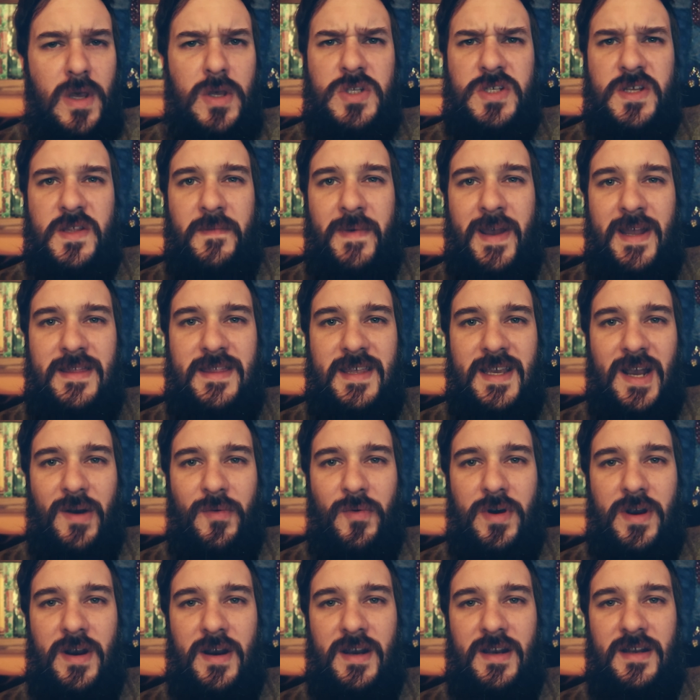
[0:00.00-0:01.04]
So the main thing I
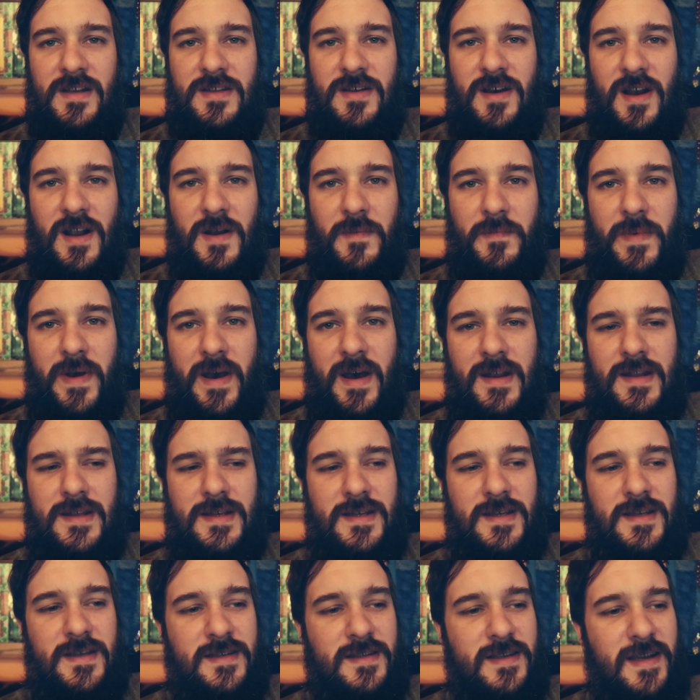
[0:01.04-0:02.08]
wanted to talk about
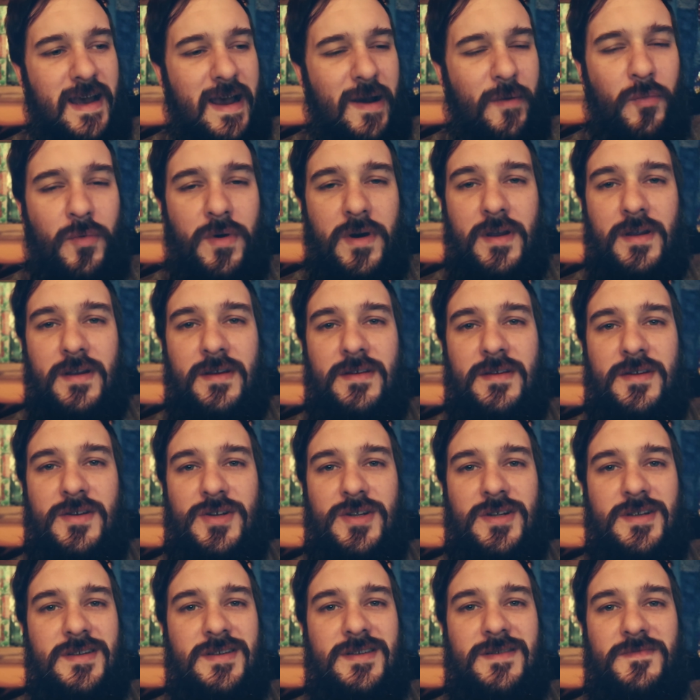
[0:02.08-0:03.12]
is I wanted to
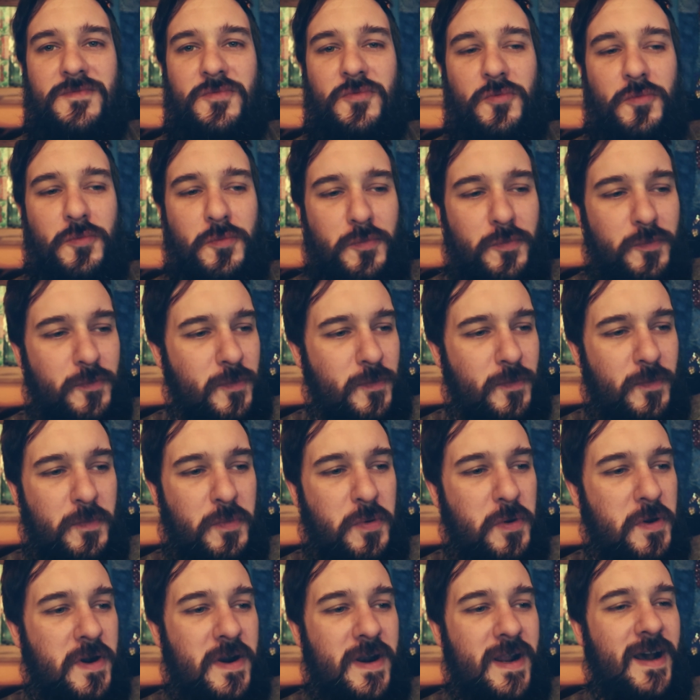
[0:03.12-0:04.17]
just
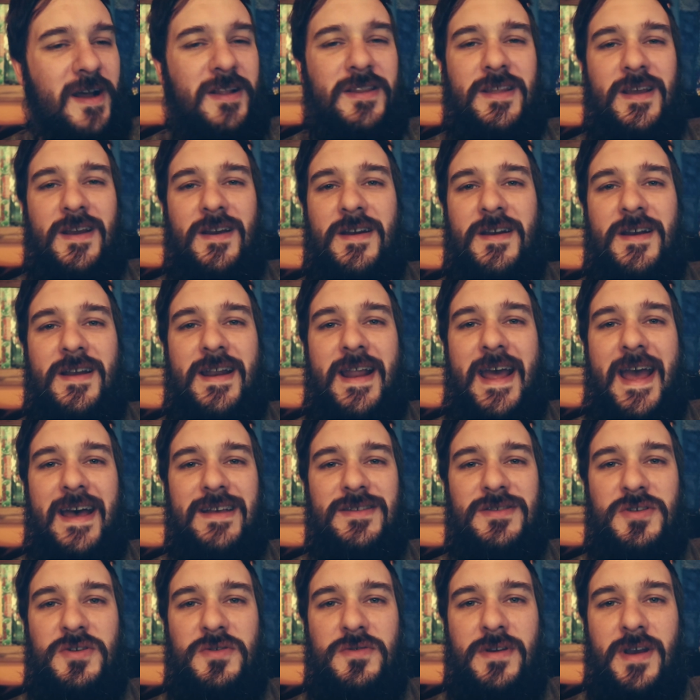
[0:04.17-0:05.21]
put it out there and
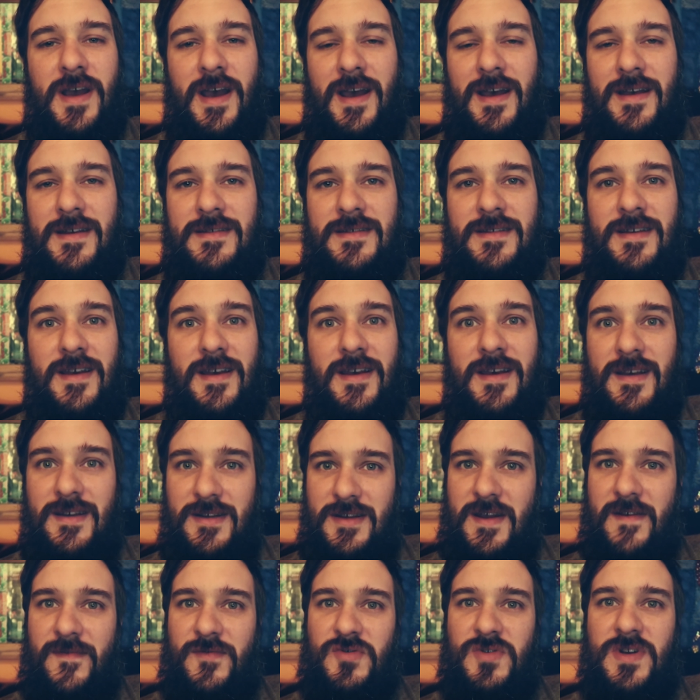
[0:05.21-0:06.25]
ask you guys,
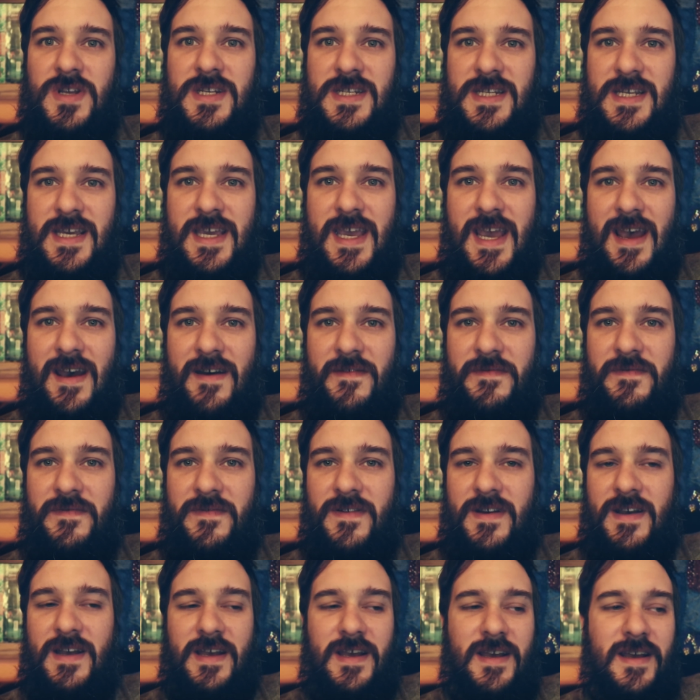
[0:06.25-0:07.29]
you ever drink
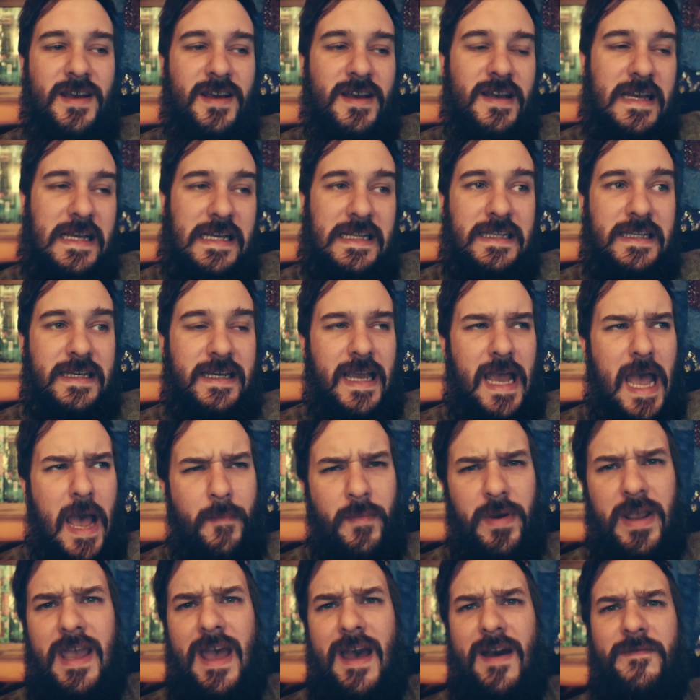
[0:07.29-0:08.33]
decaf? Like
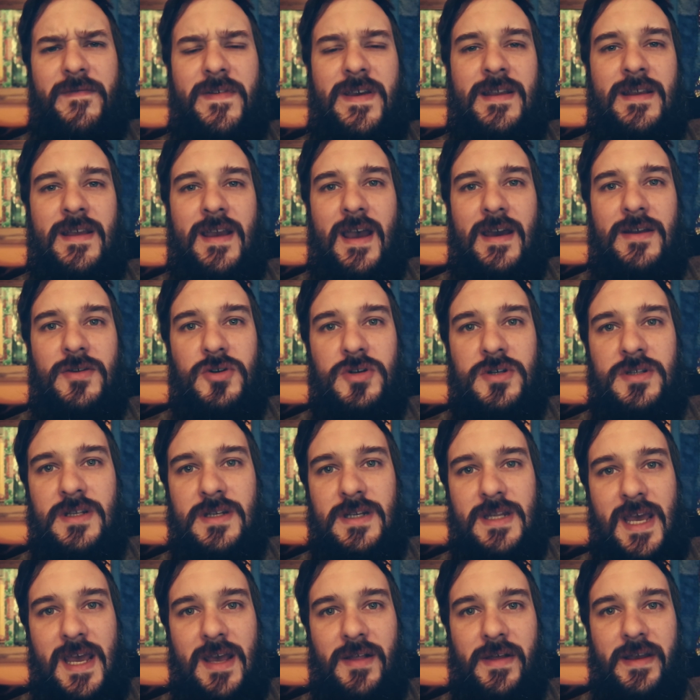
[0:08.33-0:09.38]
I'm a caffeine guy during the
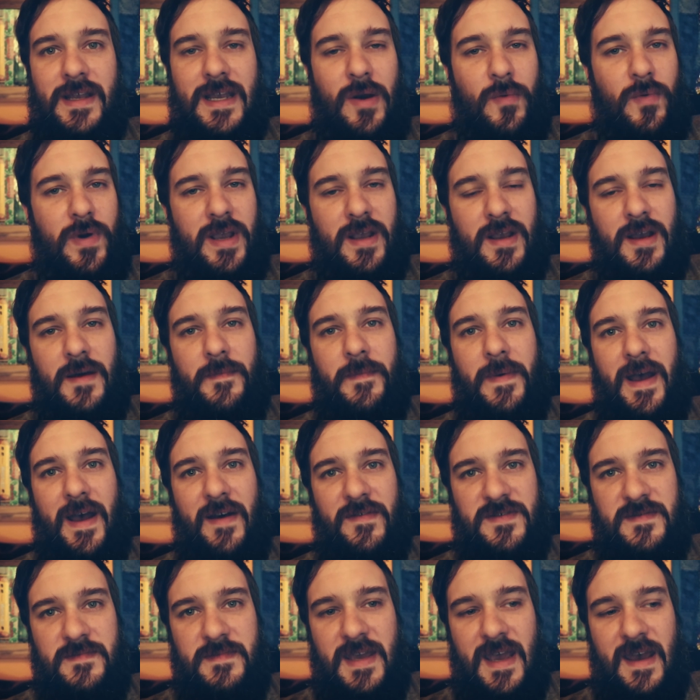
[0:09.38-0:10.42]
day. Like I wake up, I
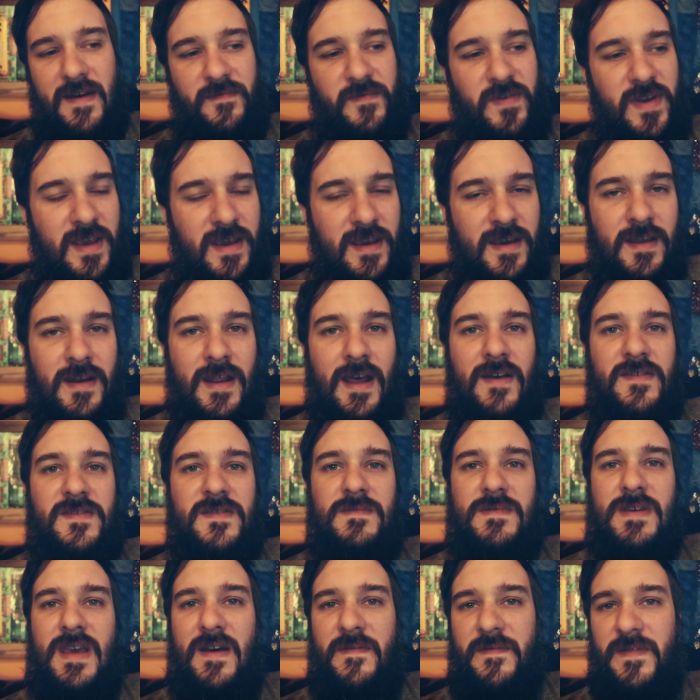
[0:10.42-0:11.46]
have some caffeine, I have
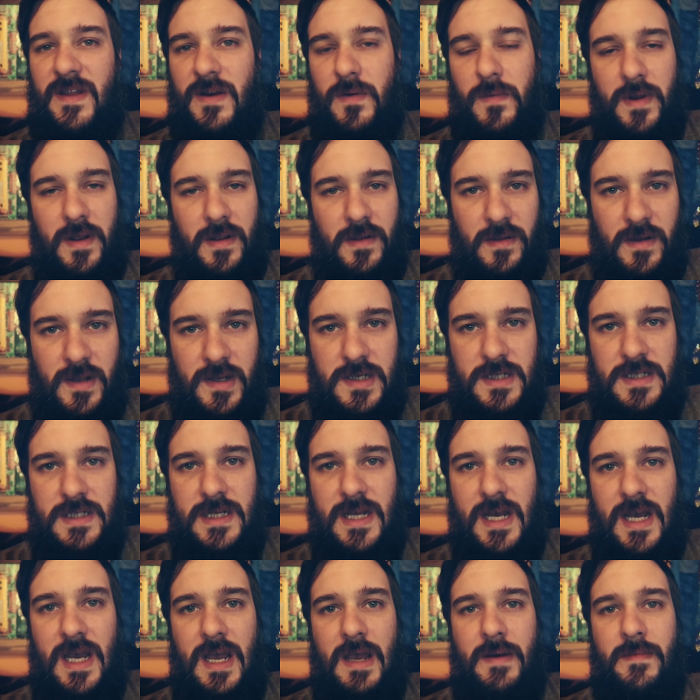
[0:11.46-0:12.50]
some caffeine around
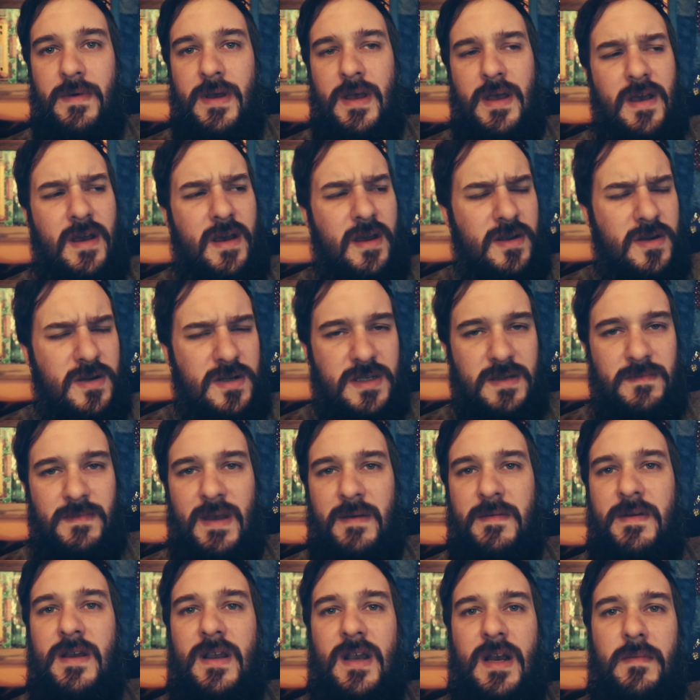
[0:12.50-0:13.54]
lunchtime, usually
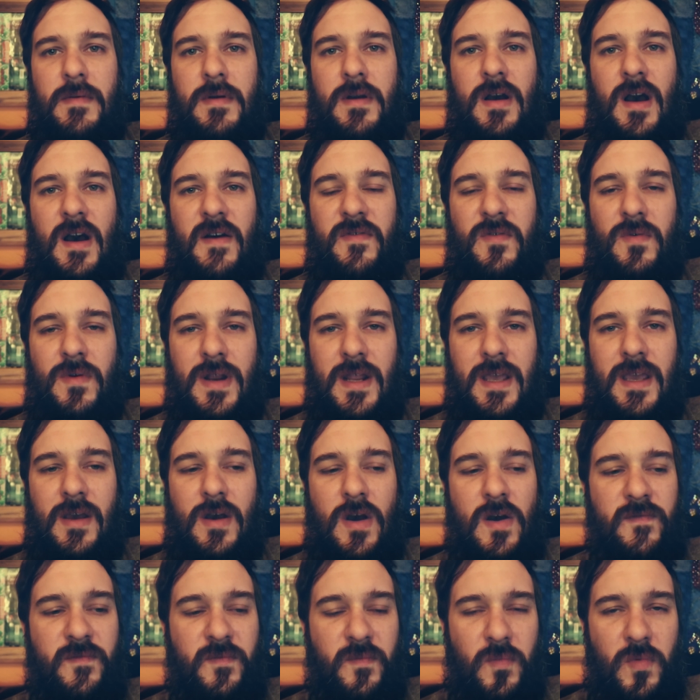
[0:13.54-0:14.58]
maybe a cup of coffee when I get
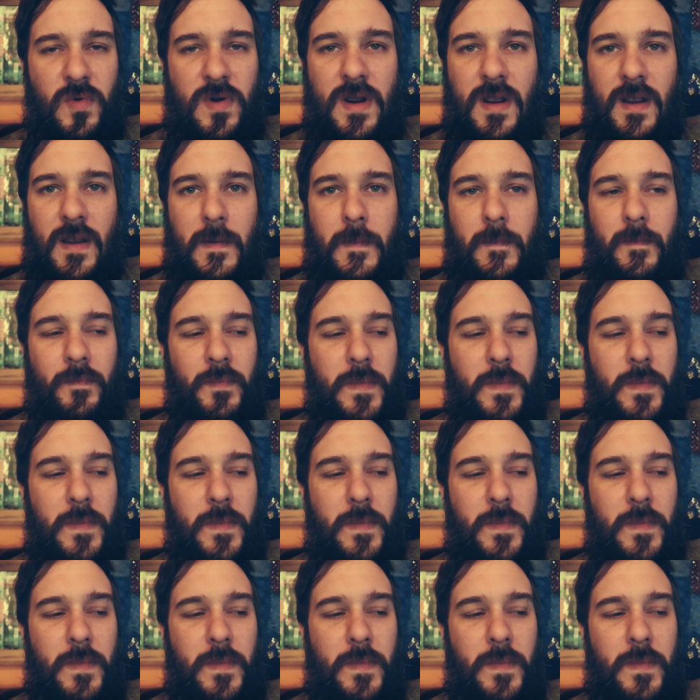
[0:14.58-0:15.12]
home from work.